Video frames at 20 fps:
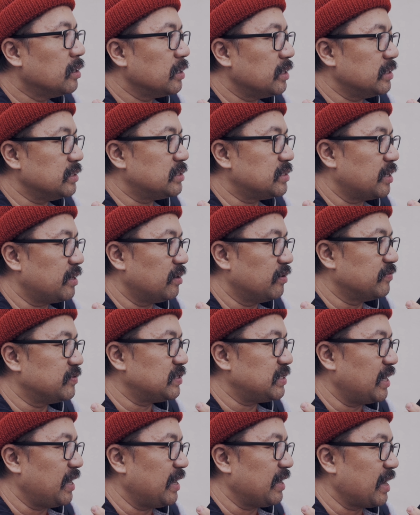instead of
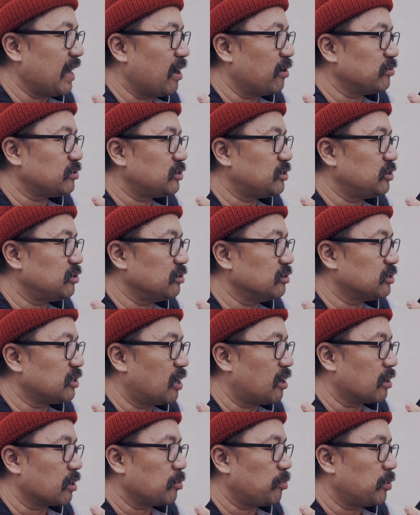staying out till
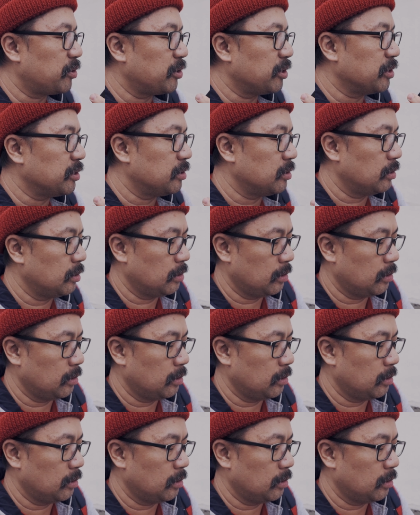dark, period.